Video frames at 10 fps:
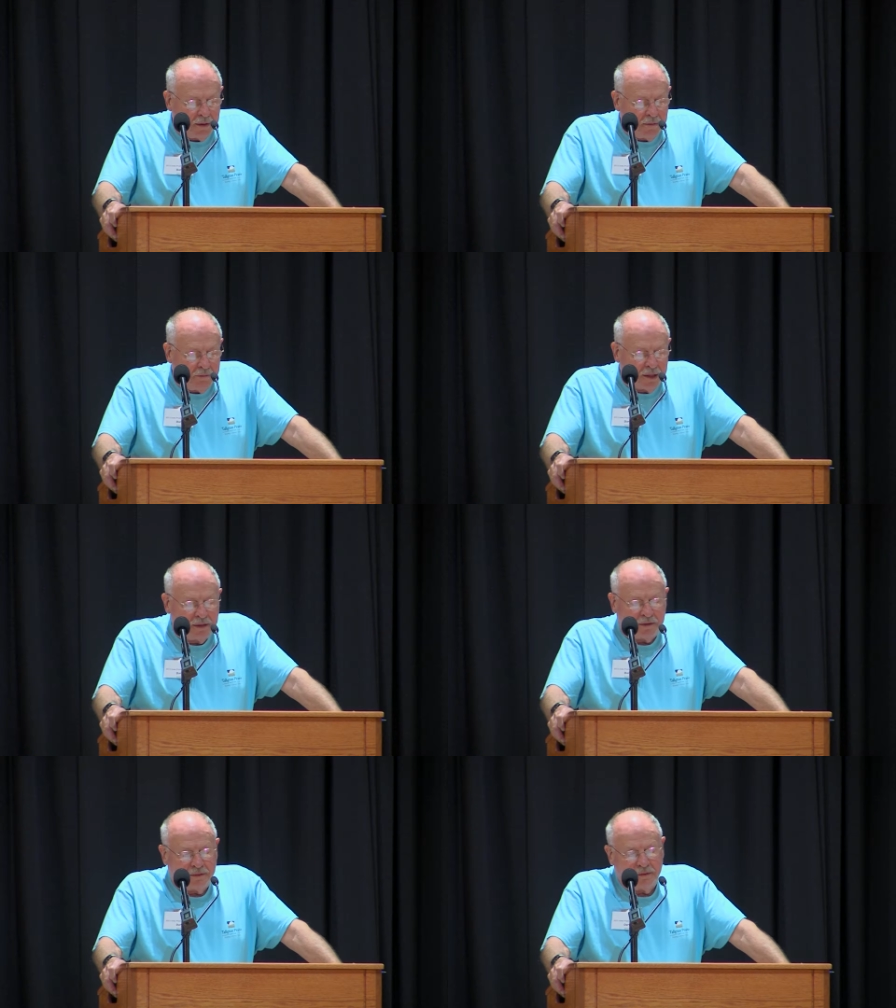
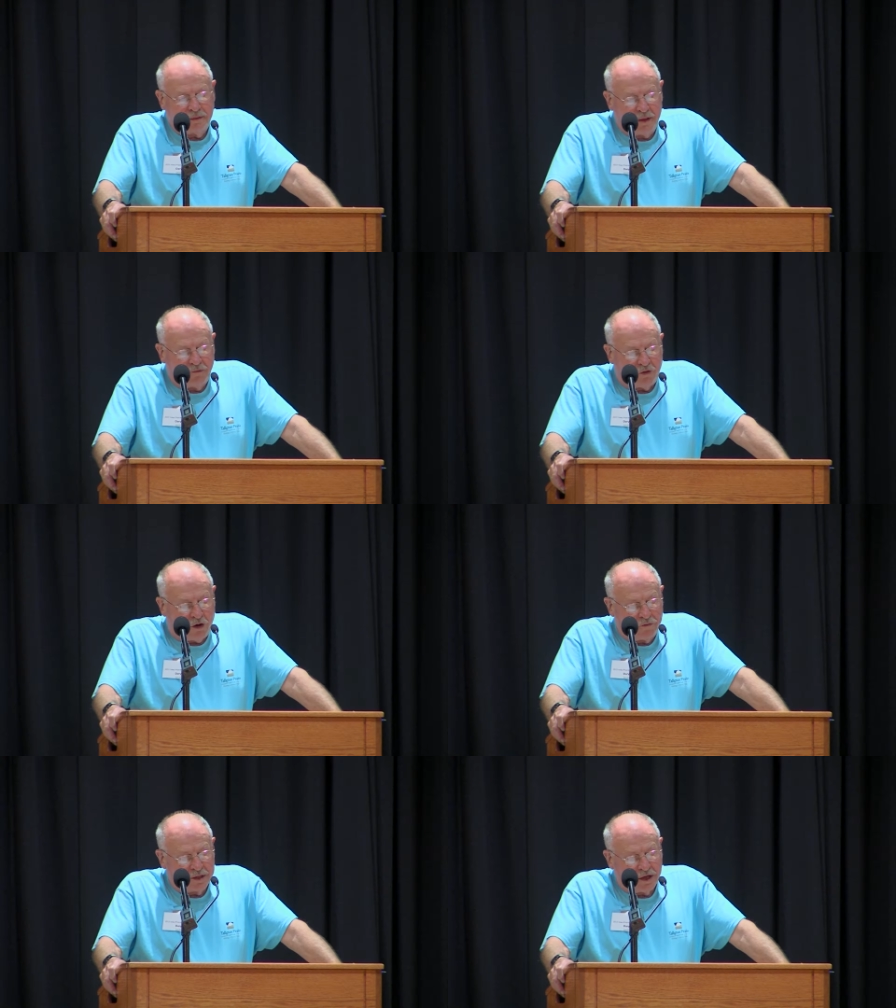been
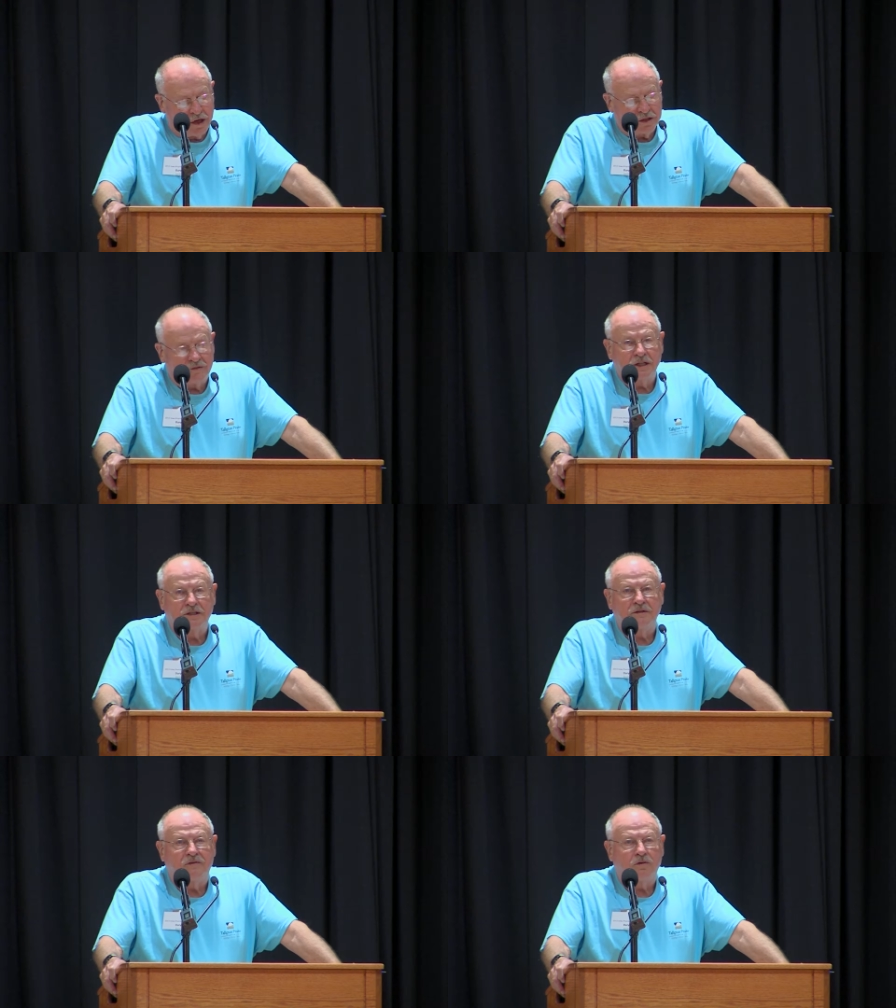involved in
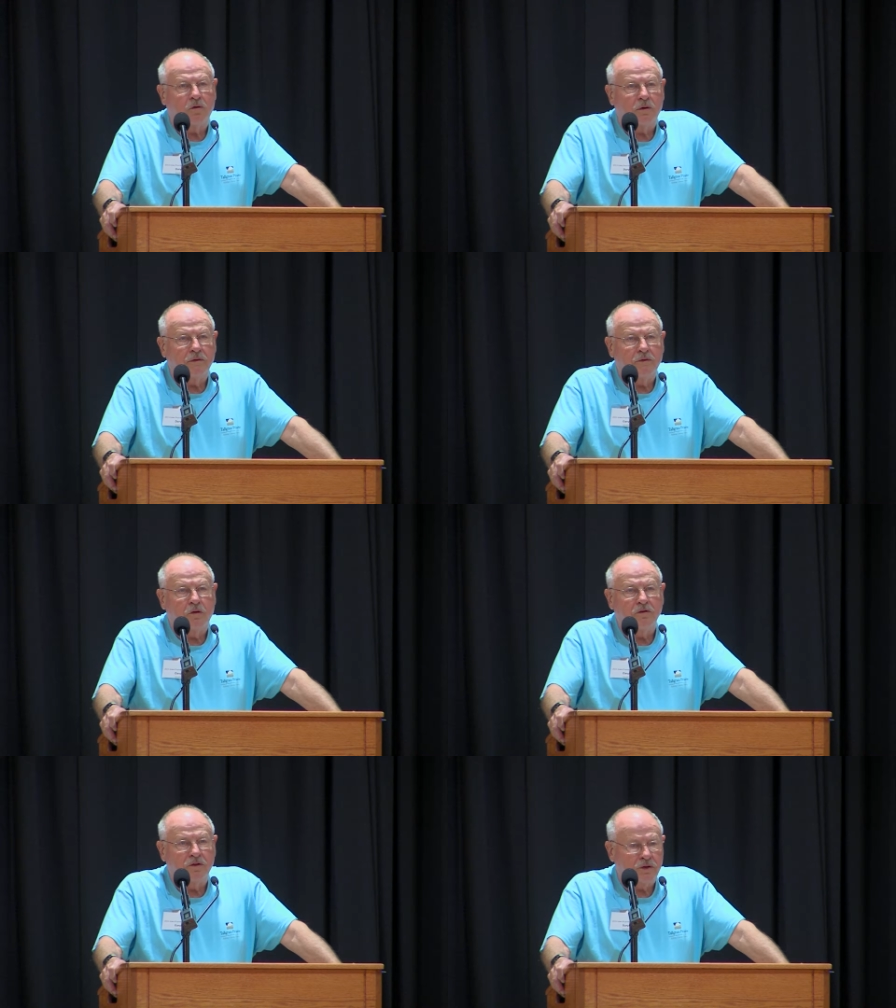conservation for
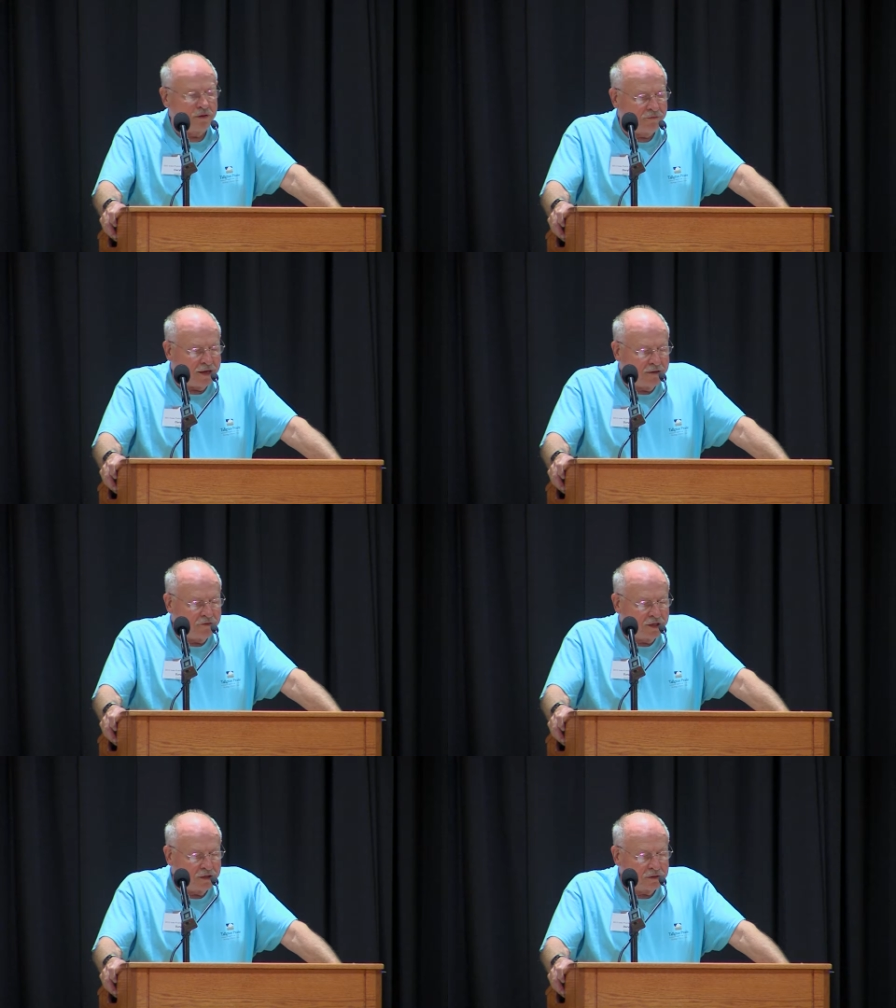over 35
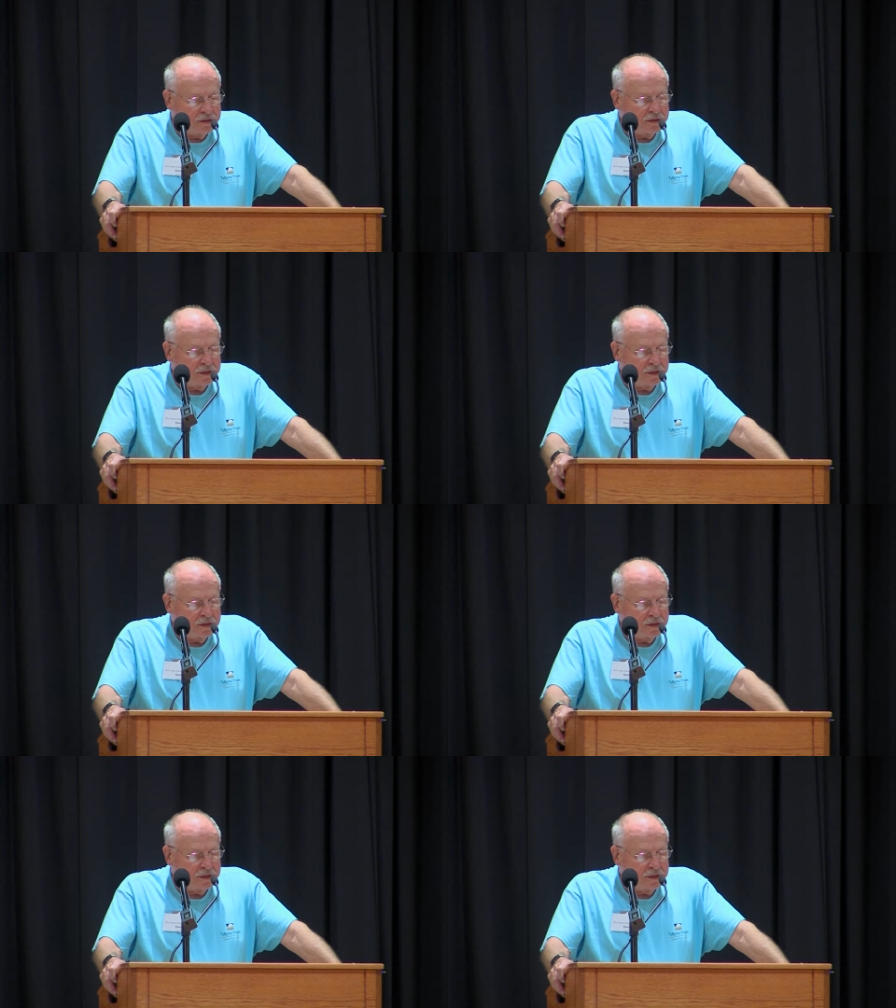years,